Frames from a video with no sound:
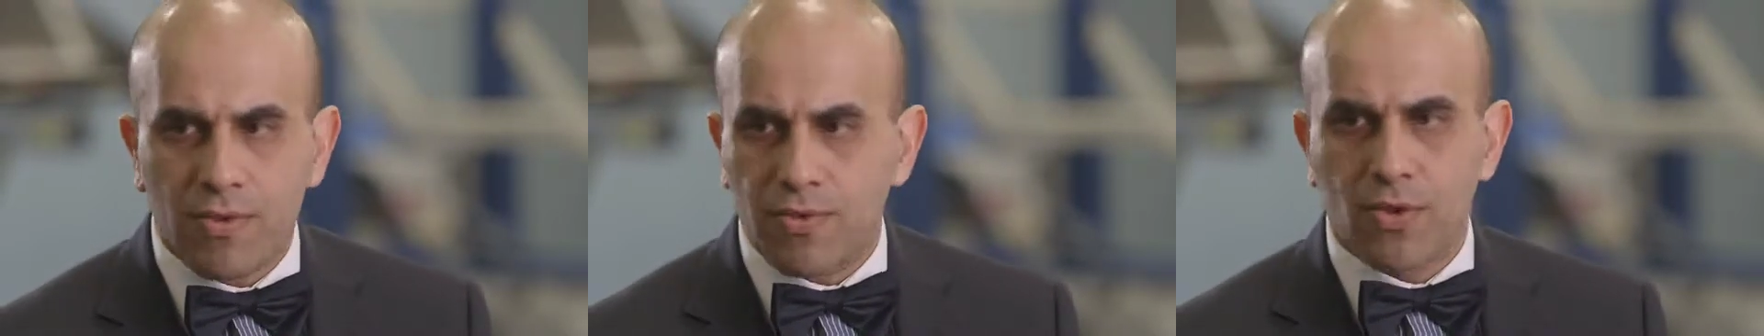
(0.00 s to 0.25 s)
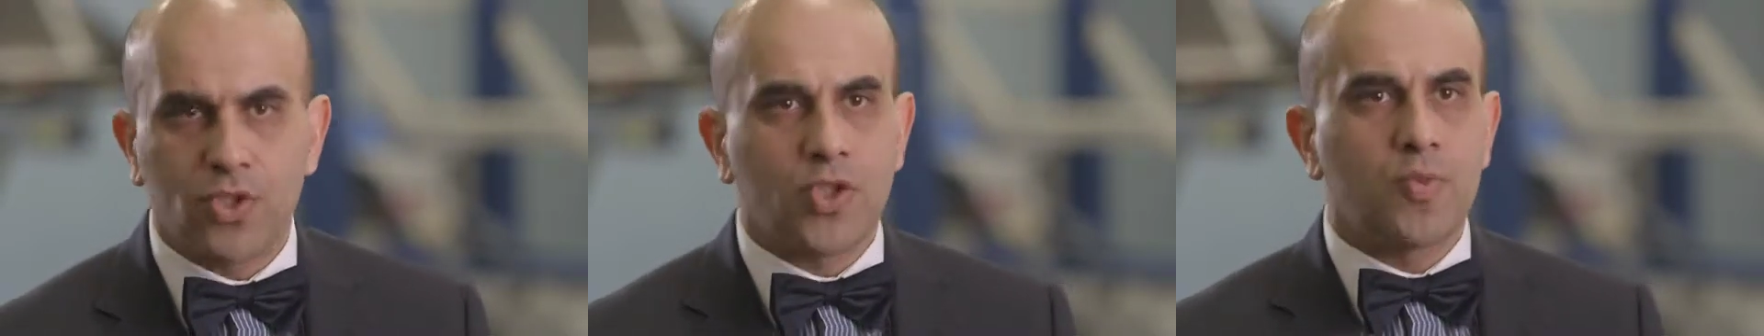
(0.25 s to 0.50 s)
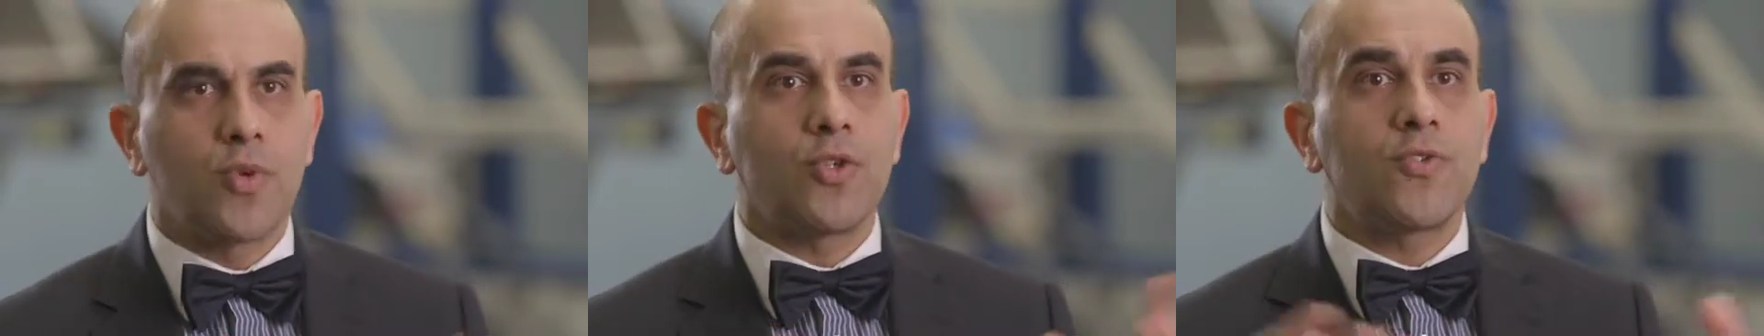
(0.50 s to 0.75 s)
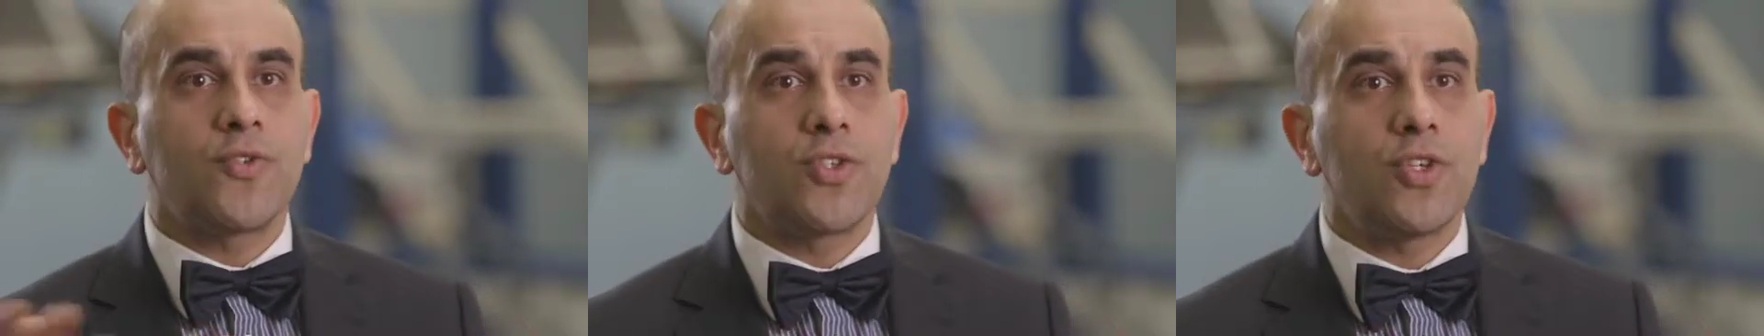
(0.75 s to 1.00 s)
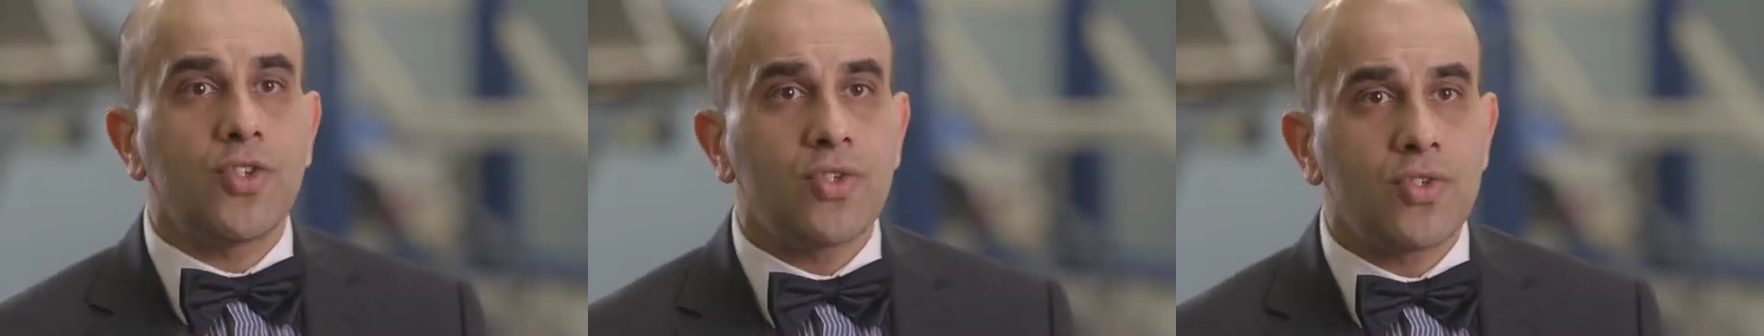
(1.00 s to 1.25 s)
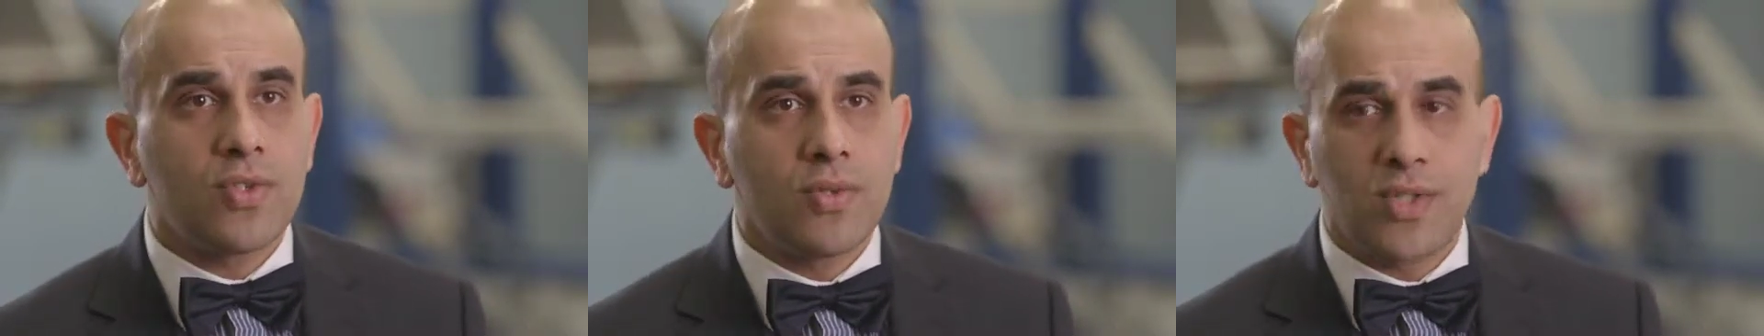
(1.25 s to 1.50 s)
We've got sports
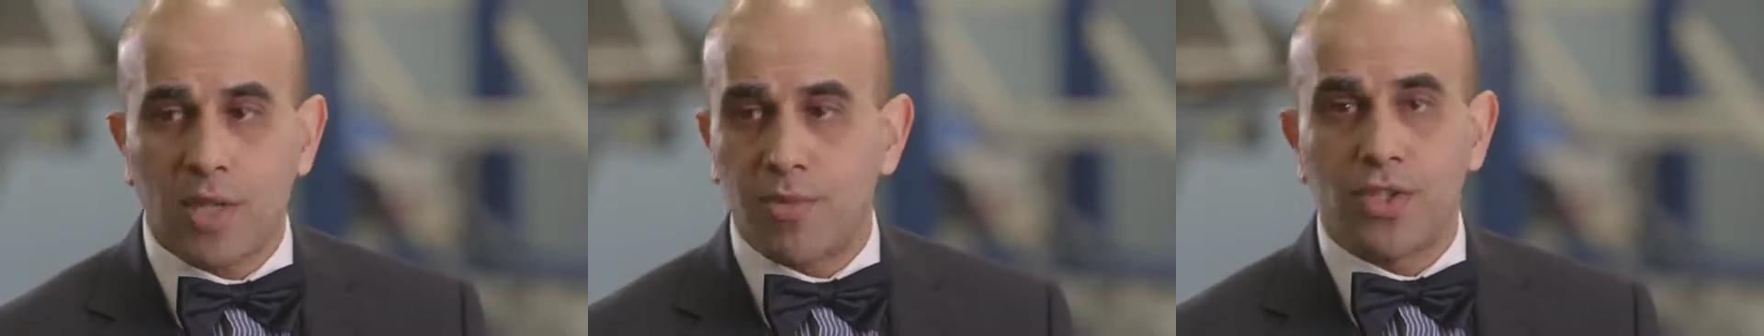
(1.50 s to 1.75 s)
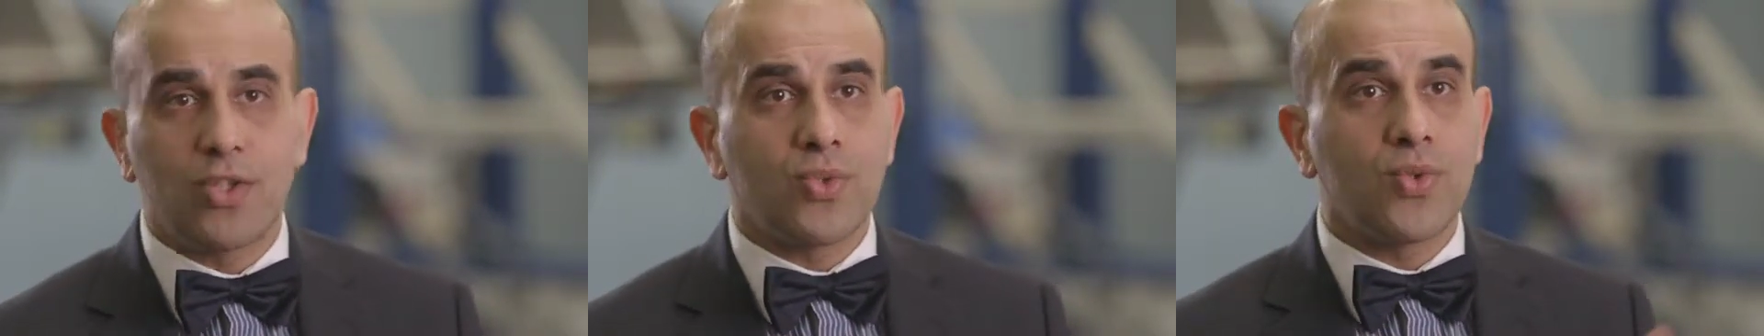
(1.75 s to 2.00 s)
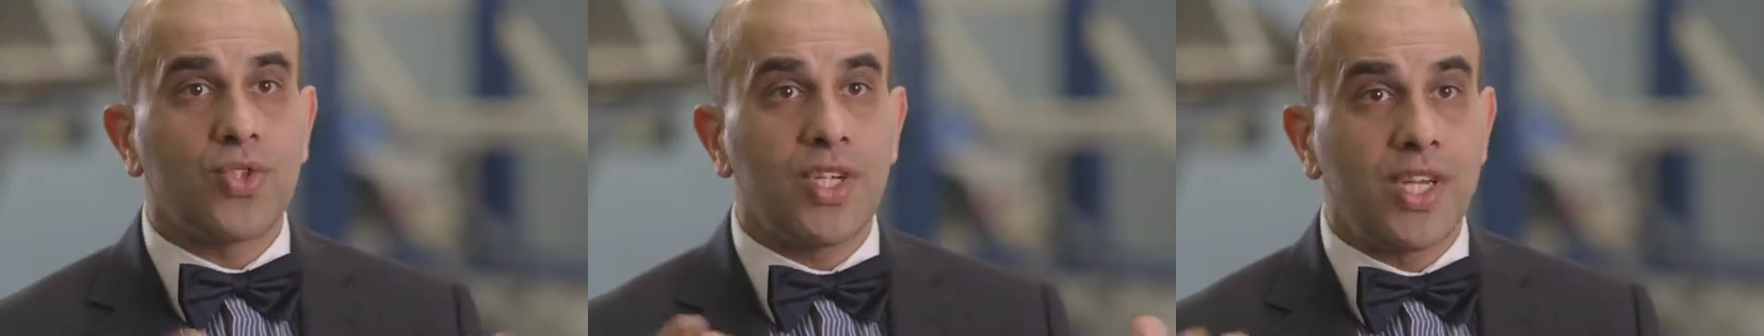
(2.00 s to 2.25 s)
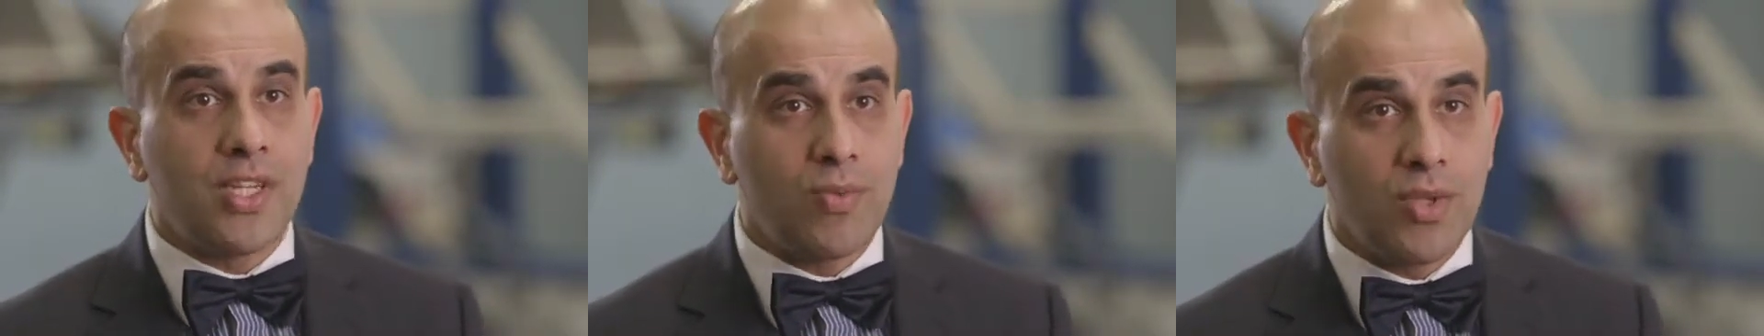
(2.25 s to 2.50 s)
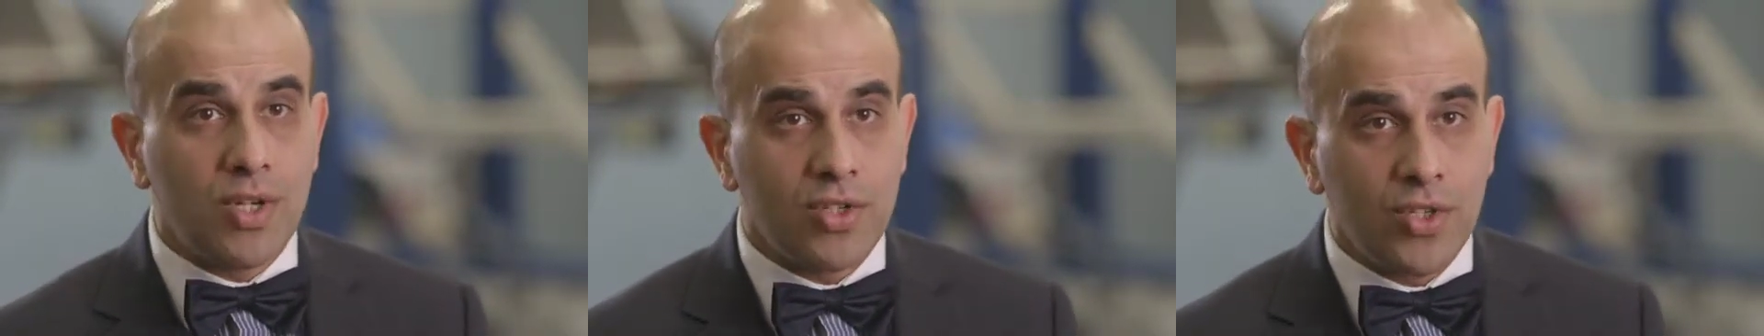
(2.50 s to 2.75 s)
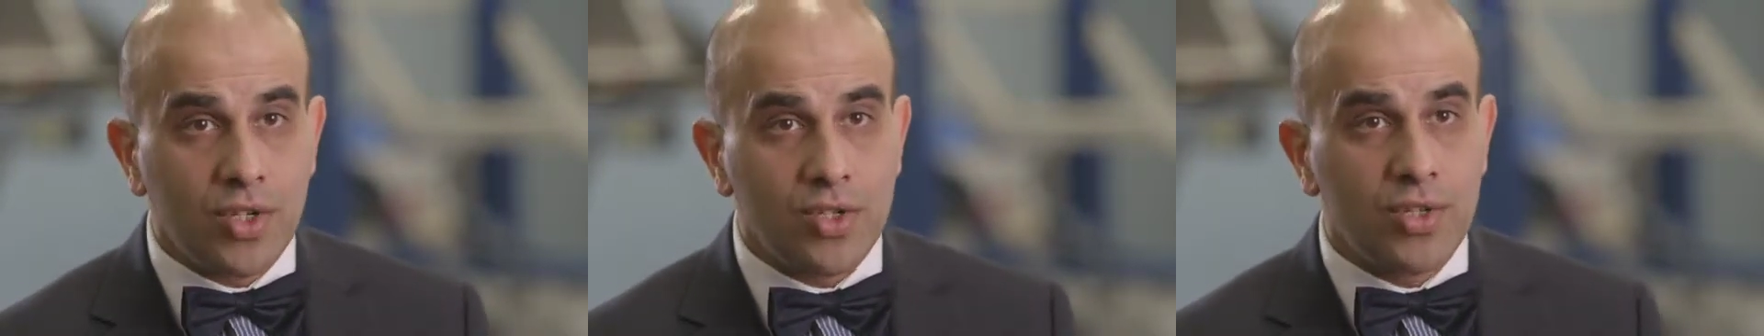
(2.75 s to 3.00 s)
physicians. Some are associated with
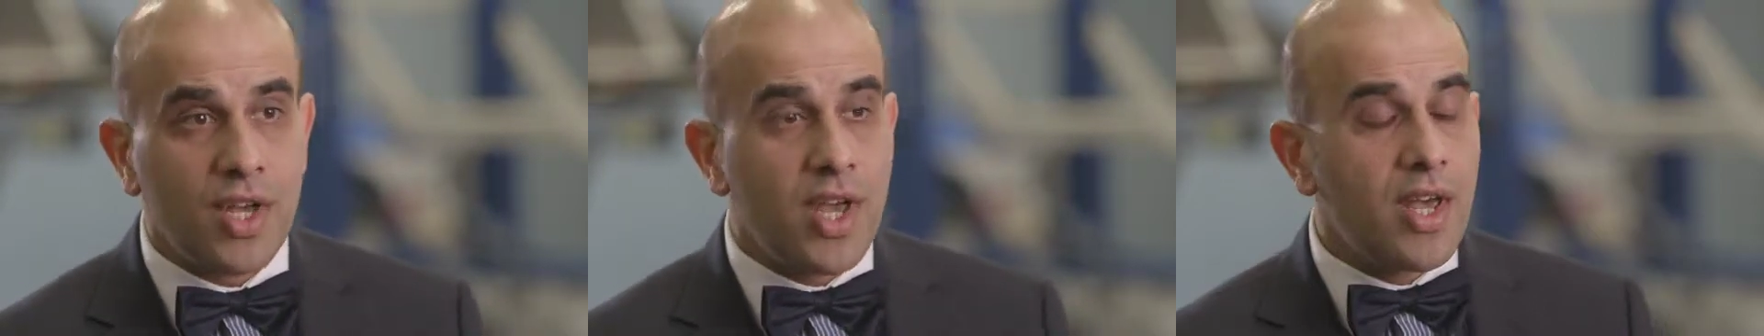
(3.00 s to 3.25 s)
ourselves.